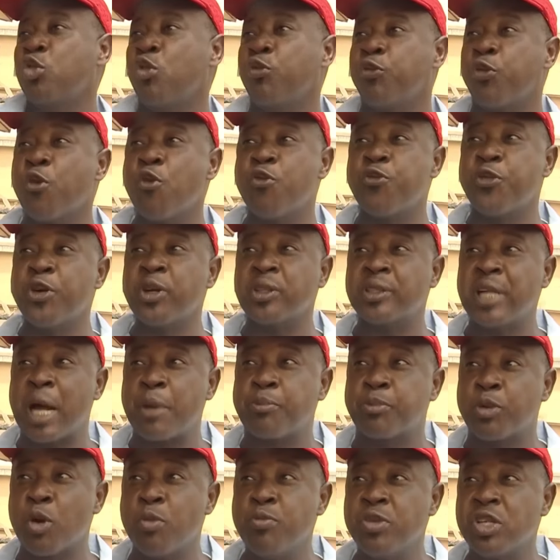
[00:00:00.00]
to fulfill
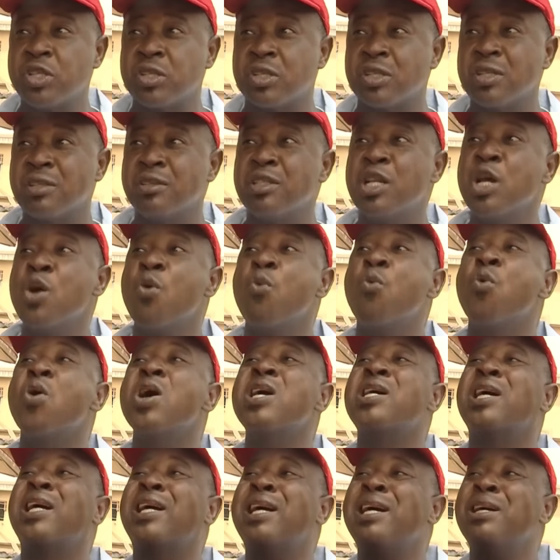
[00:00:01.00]
that promise, they
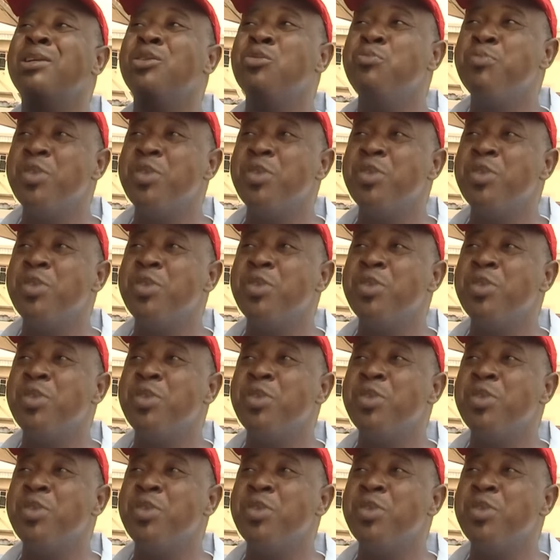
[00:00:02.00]
will kill